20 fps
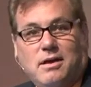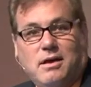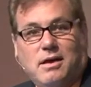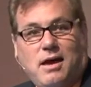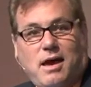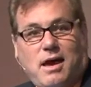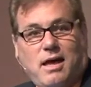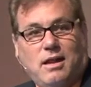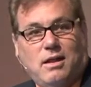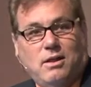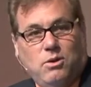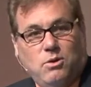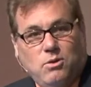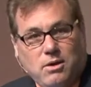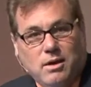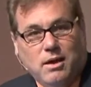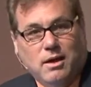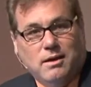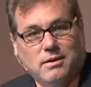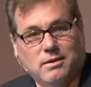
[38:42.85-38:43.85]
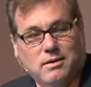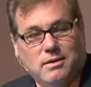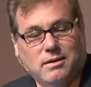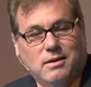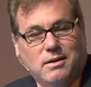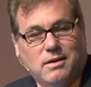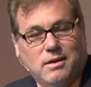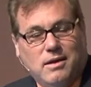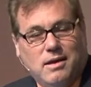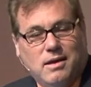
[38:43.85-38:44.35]
Hallelujah.
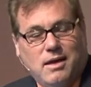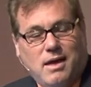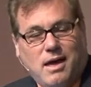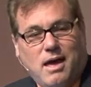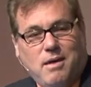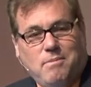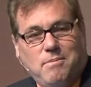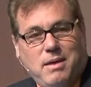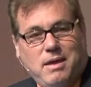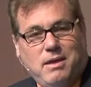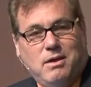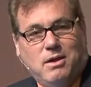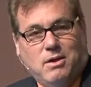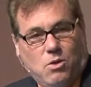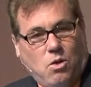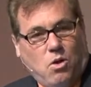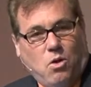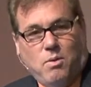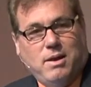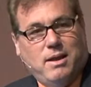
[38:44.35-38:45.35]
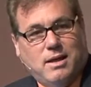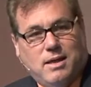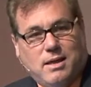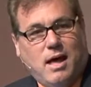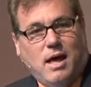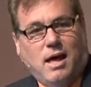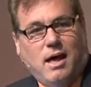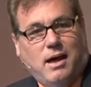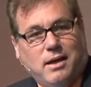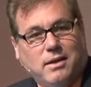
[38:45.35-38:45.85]
I mean, glory to
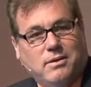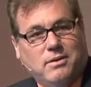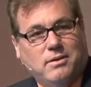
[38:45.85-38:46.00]
God.